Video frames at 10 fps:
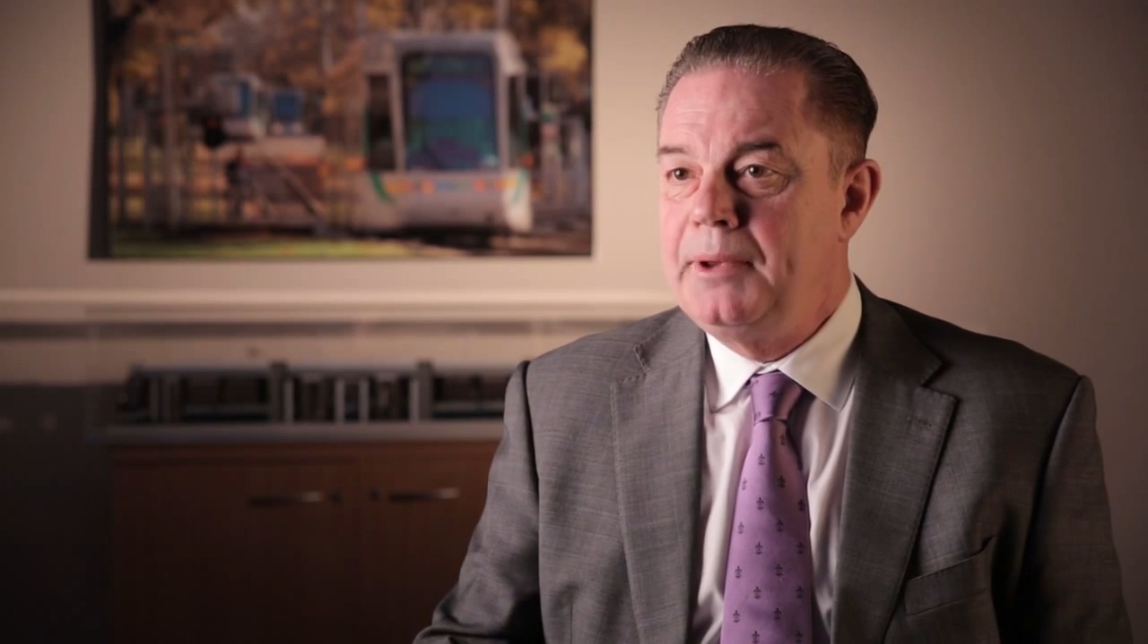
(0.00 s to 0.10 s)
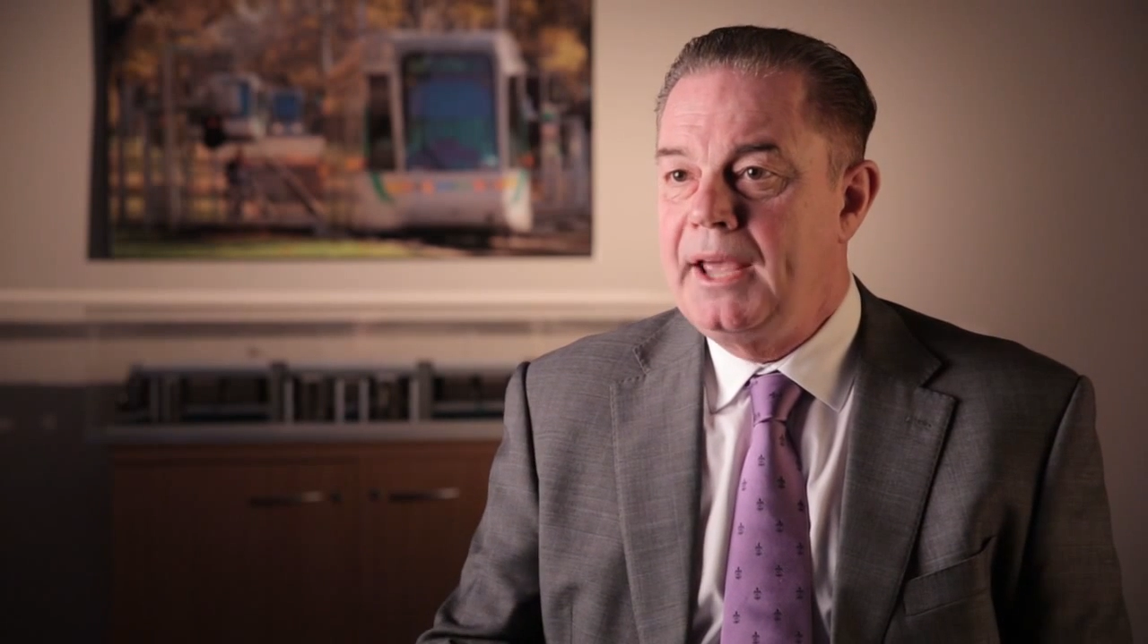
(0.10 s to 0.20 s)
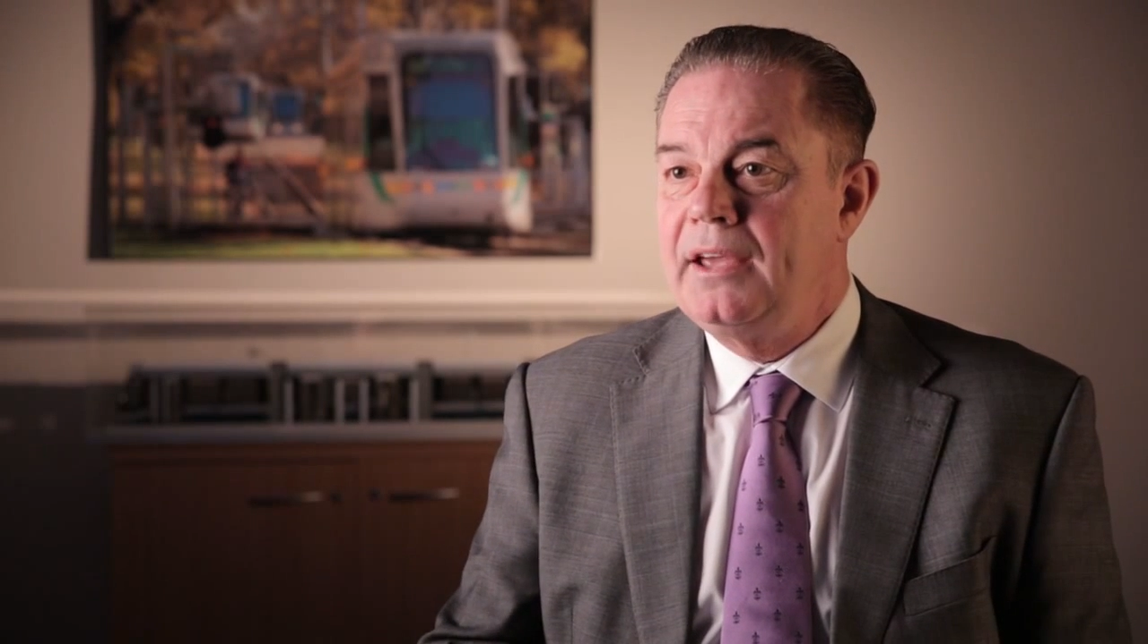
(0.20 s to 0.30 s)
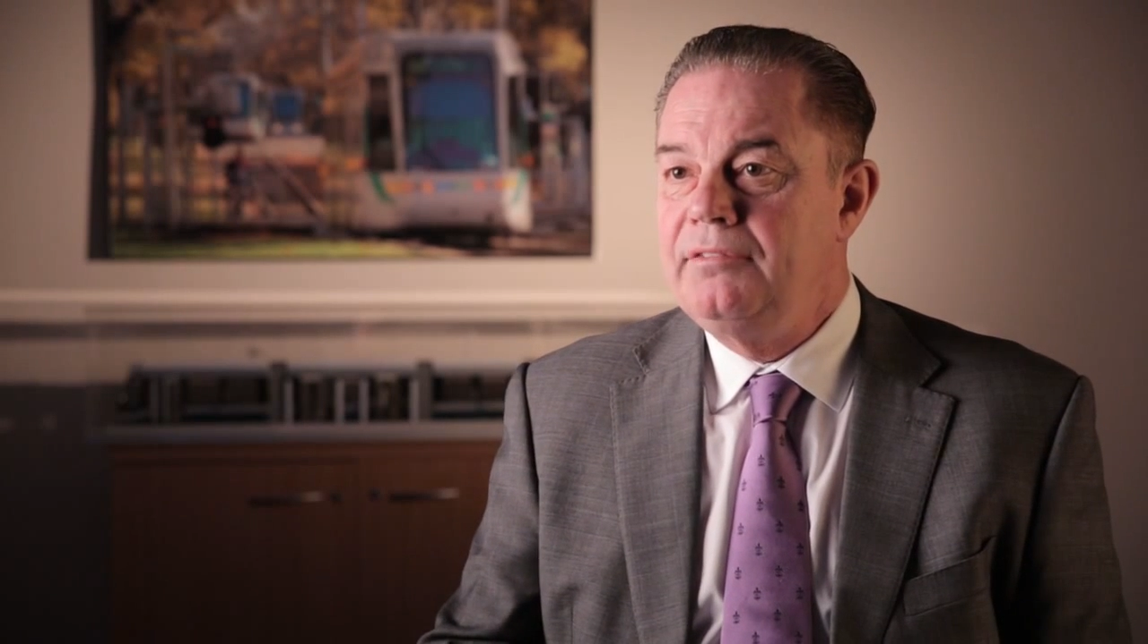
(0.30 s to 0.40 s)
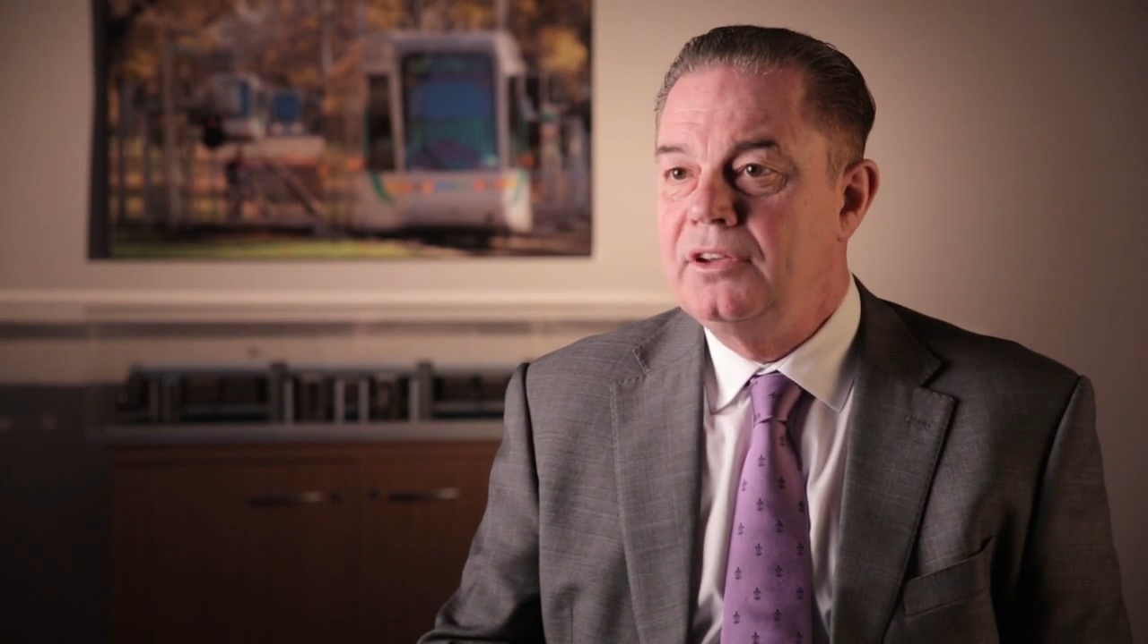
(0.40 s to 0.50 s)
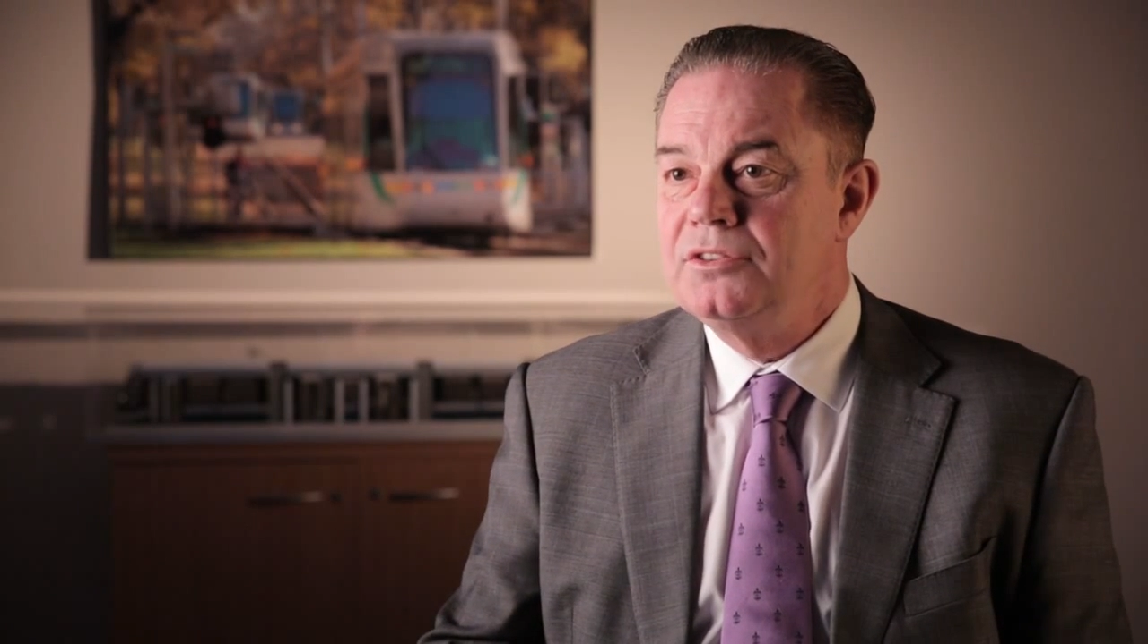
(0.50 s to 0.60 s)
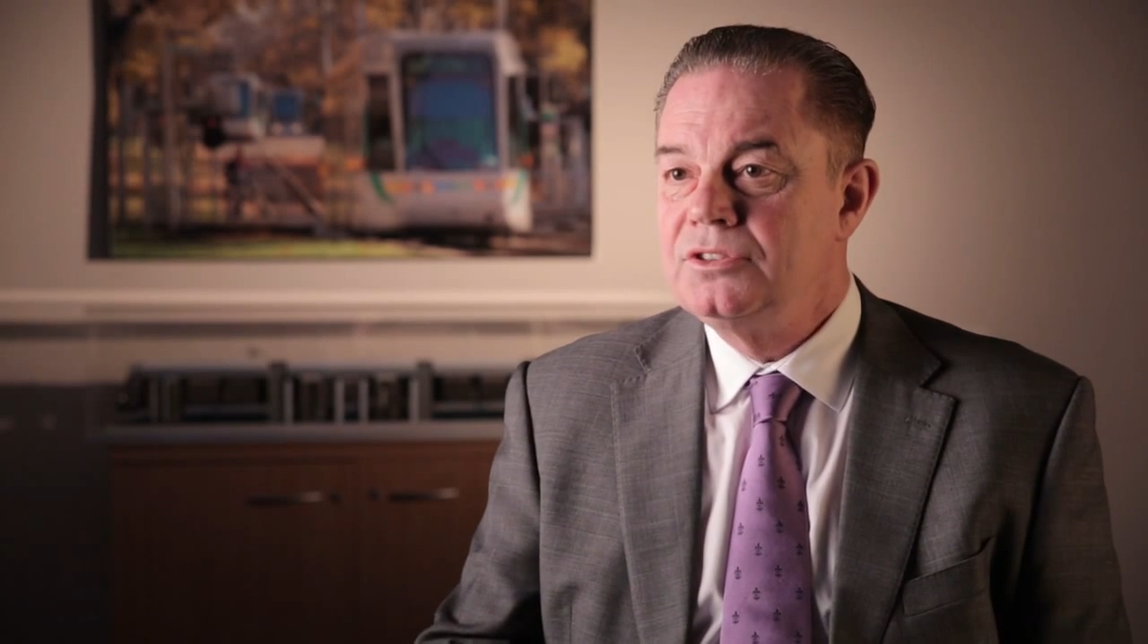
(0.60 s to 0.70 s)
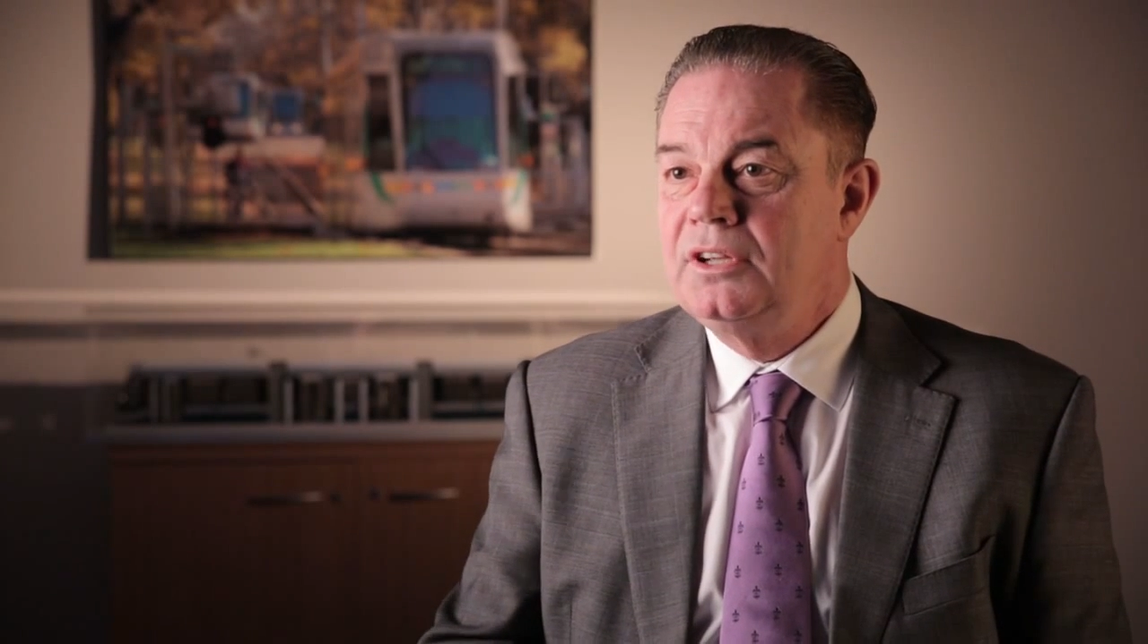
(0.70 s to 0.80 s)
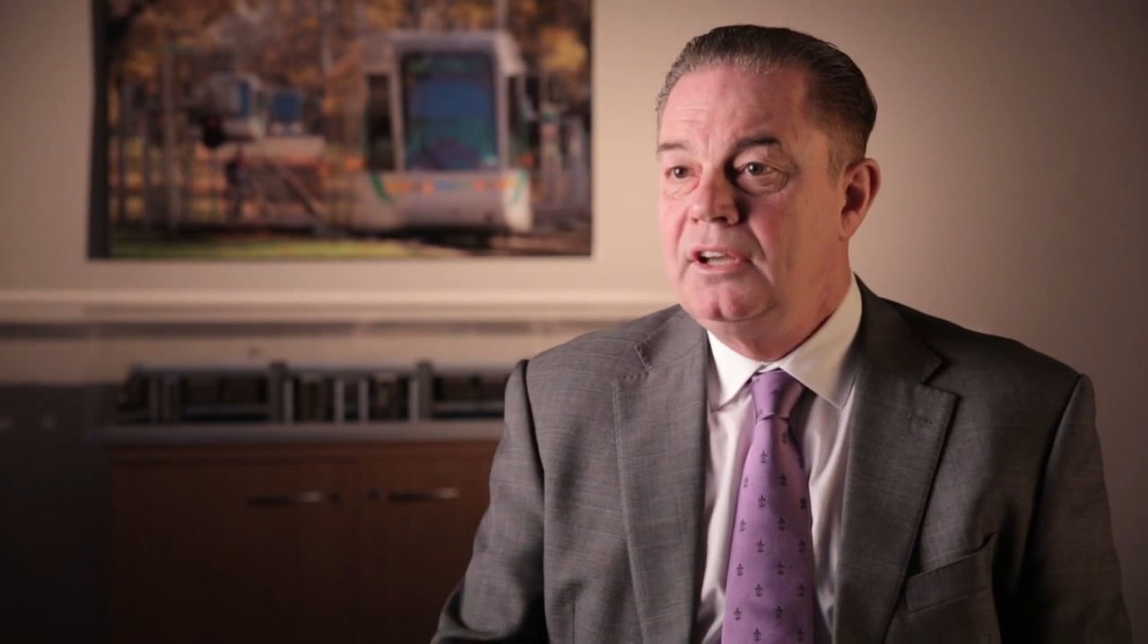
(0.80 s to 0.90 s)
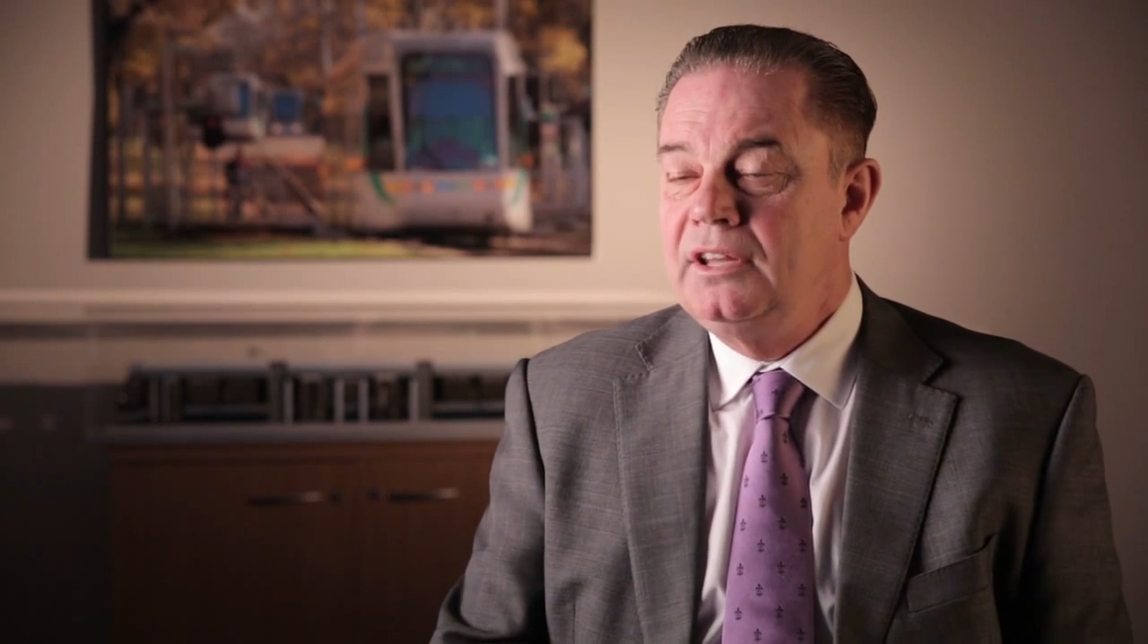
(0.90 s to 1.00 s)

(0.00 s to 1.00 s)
behaviours.